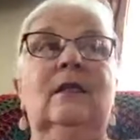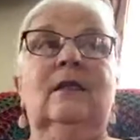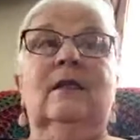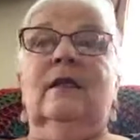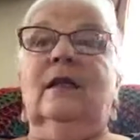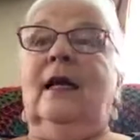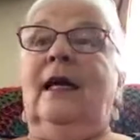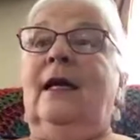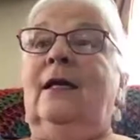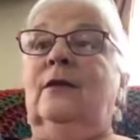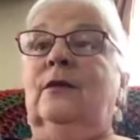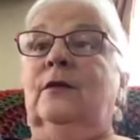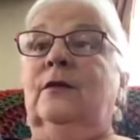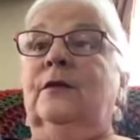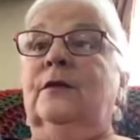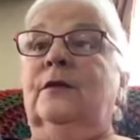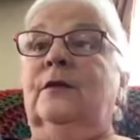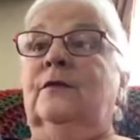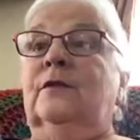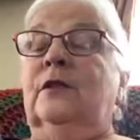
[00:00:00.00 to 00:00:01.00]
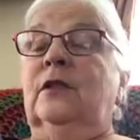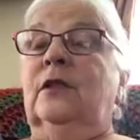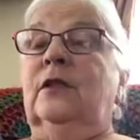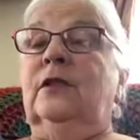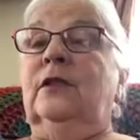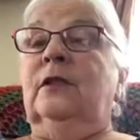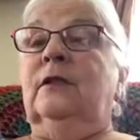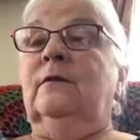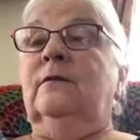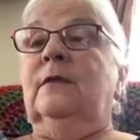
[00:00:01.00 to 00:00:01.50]
that adults have done,
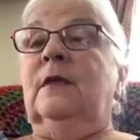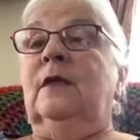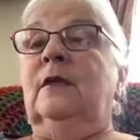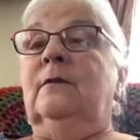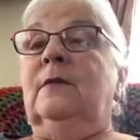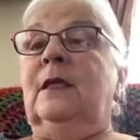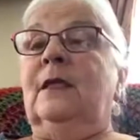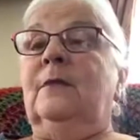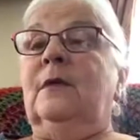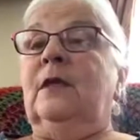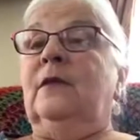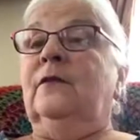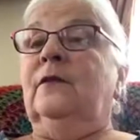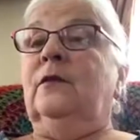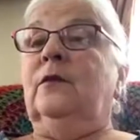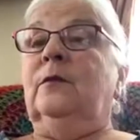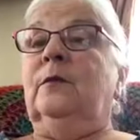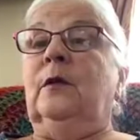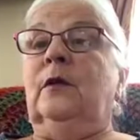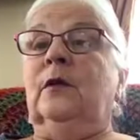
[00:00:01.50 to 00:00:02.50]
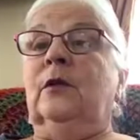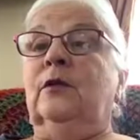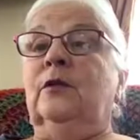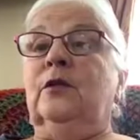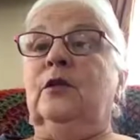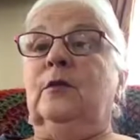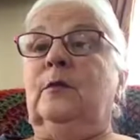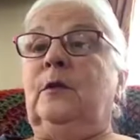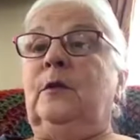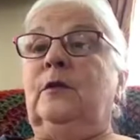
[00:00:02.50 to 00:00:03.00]
and maybe a few
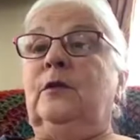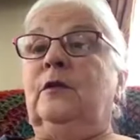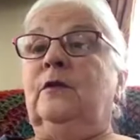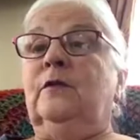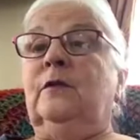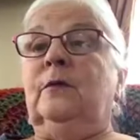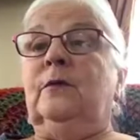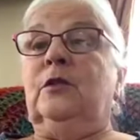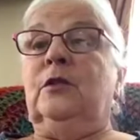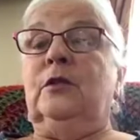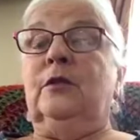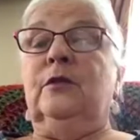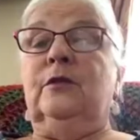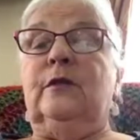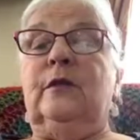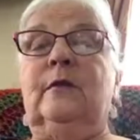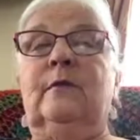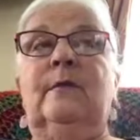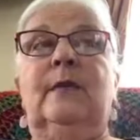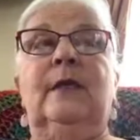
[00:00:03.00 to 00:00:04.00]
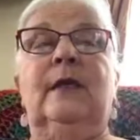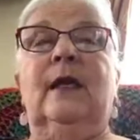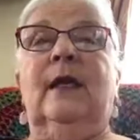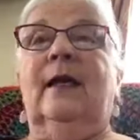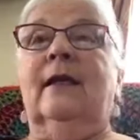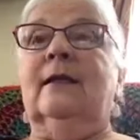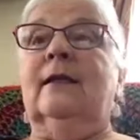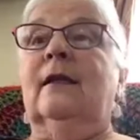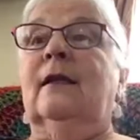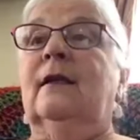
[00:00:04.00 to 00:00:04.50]
contribution from children, but
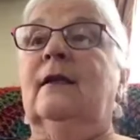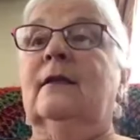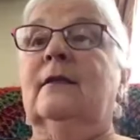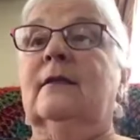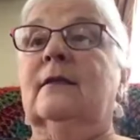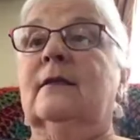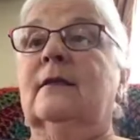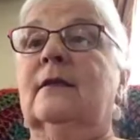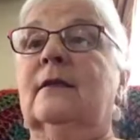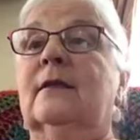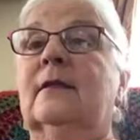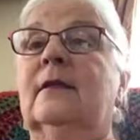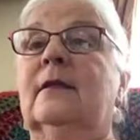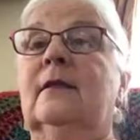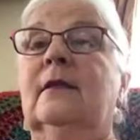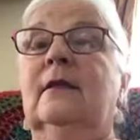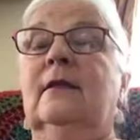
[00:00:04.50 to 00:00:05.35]
I'd like to see